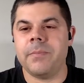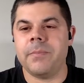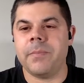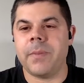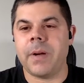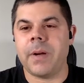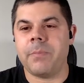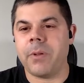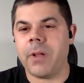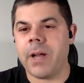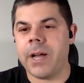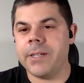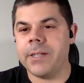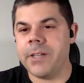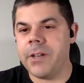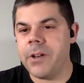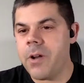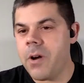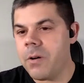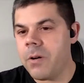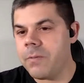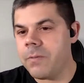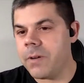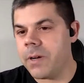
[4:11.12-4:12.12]
applied to
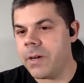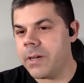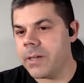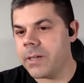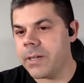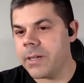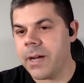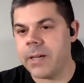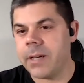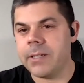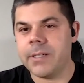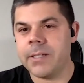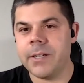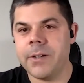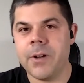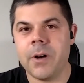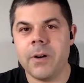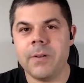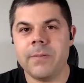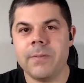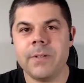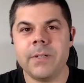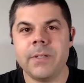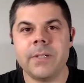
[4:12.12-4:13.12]
Nova and got into
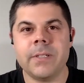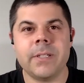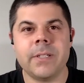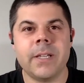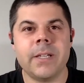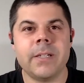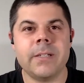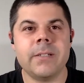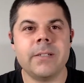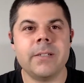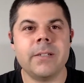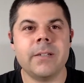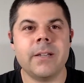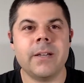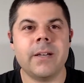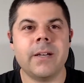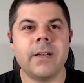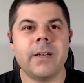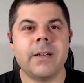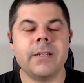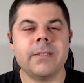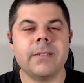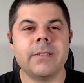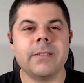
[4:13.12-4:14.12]
Nova, and then
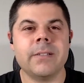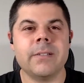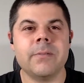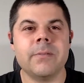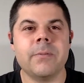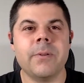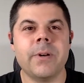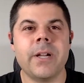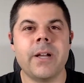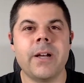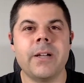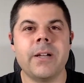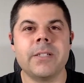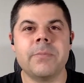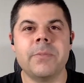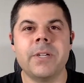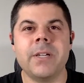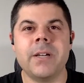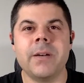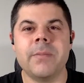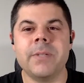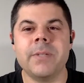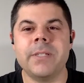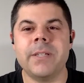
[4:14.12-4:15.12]
went on to
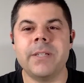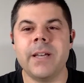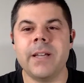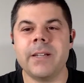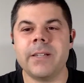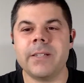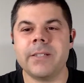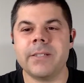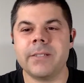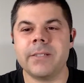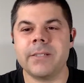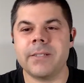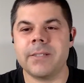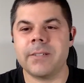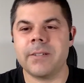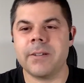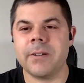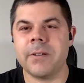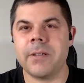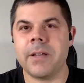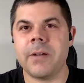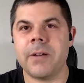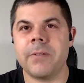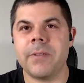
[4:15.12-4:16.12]
become a dentist.
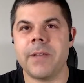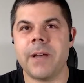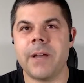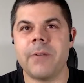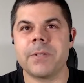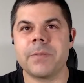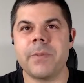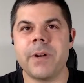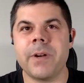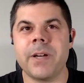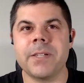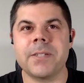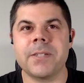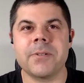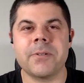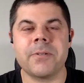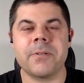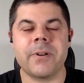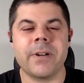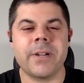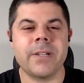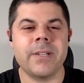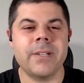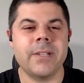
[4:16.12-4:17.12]
So that was my
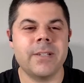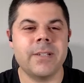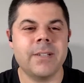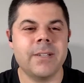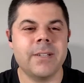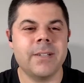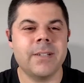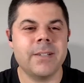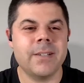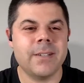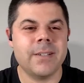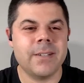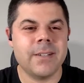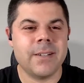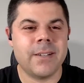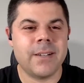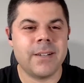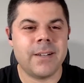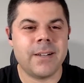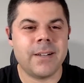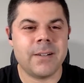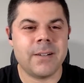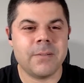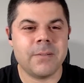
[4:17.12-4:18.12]
story.
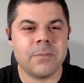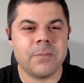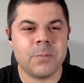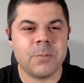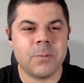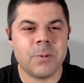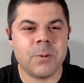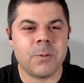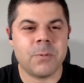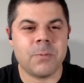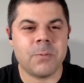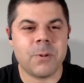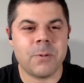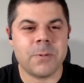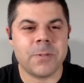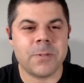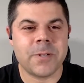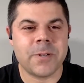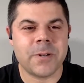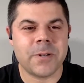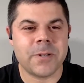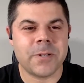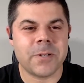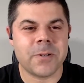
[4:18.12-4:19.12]
What was
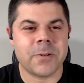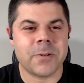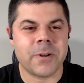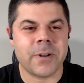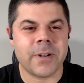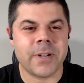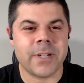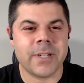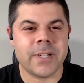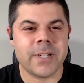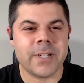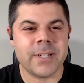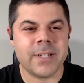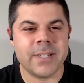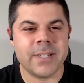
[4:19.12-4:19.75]
your story?